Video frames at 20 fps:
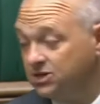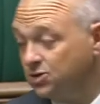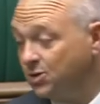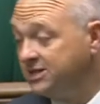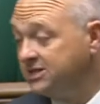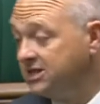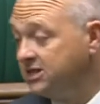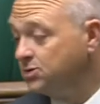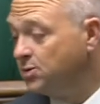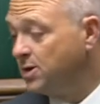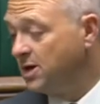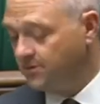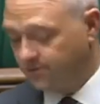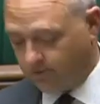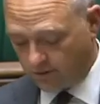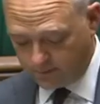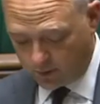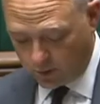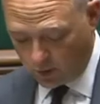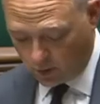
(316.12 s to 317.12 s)
2012
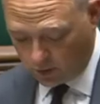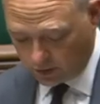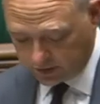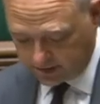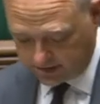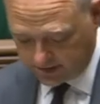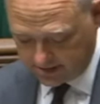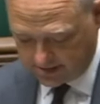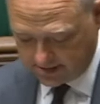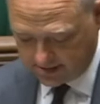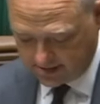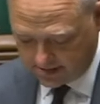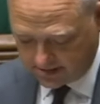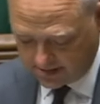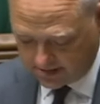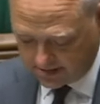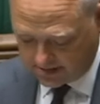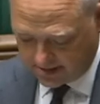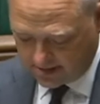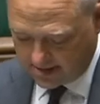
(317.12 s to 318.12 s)
report,
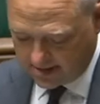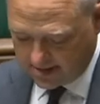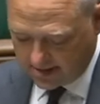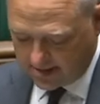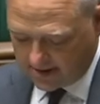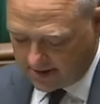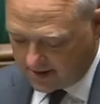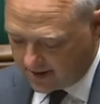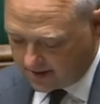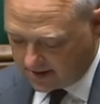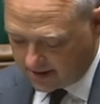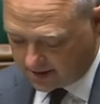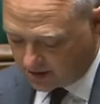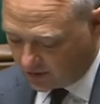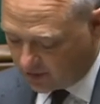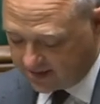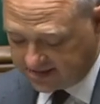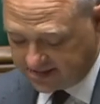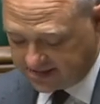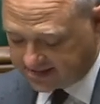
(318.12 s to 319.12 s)
it
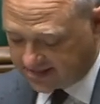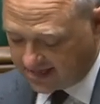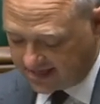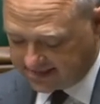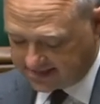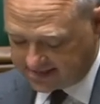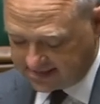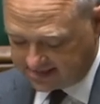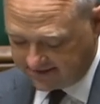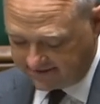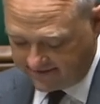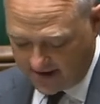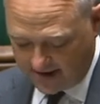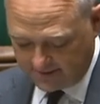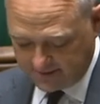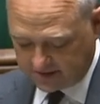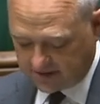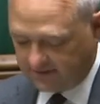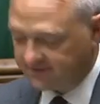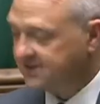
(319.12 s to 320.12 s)
criticised the
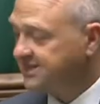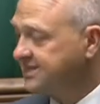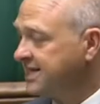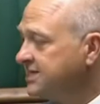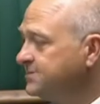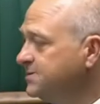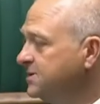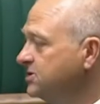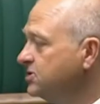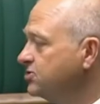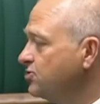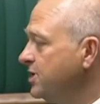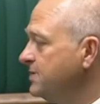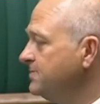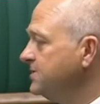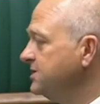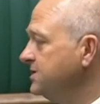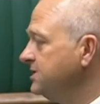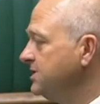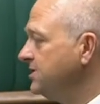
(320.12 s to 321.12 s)
development of assessment
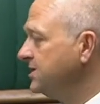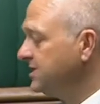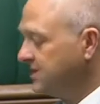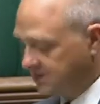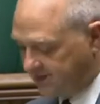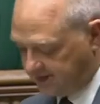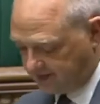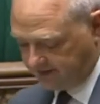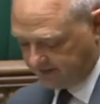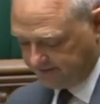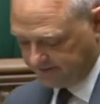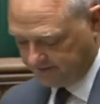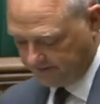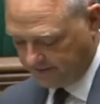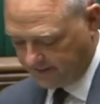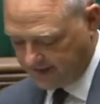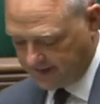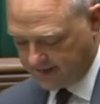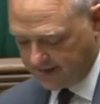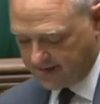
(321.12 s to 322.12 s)
treatment units.
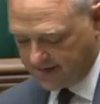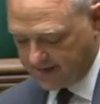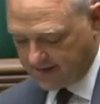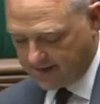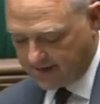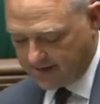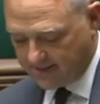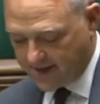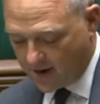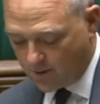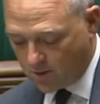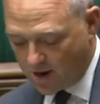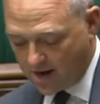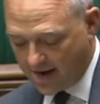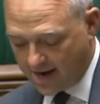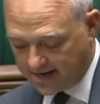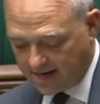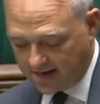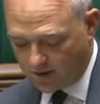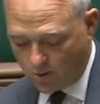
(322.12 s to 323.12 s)
They were,
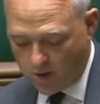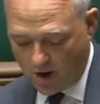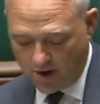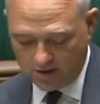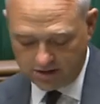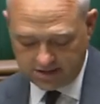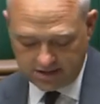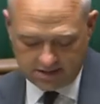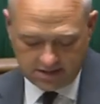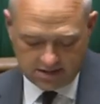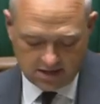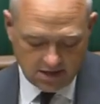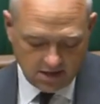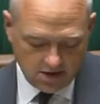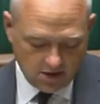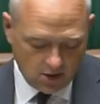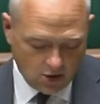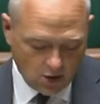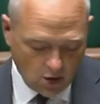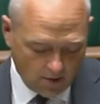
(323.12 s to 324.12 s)
and I quote,
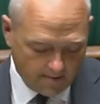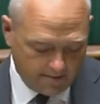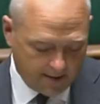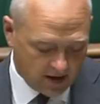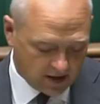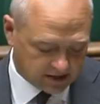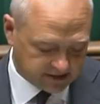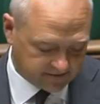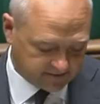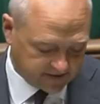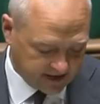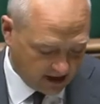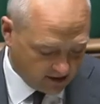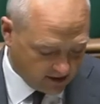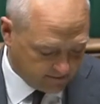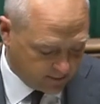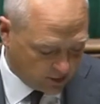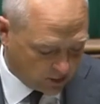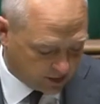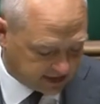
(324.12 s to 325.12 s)
not part of
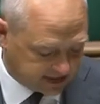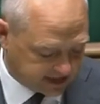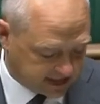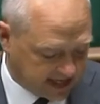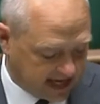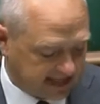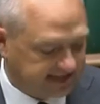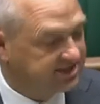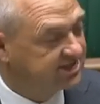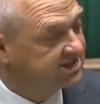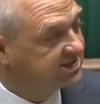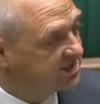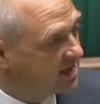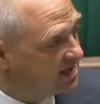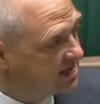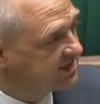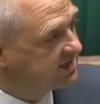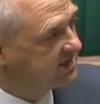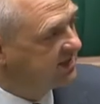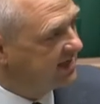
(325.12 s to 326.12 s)
current policy and
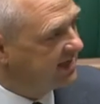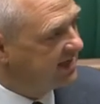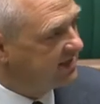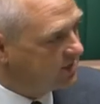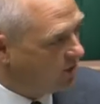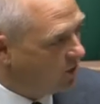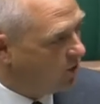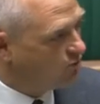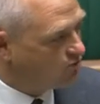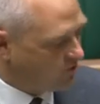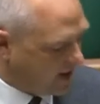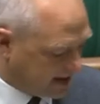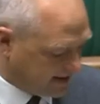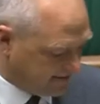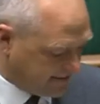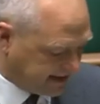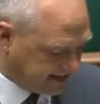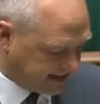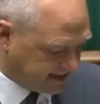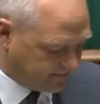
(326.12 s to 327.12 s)
certainly not
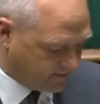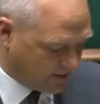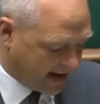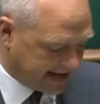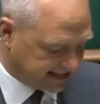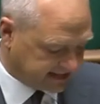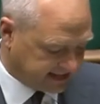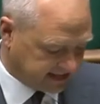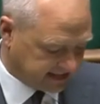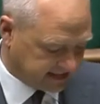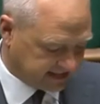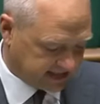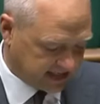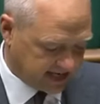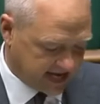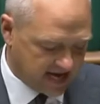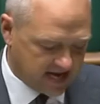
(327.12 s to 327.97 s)
recommended practice.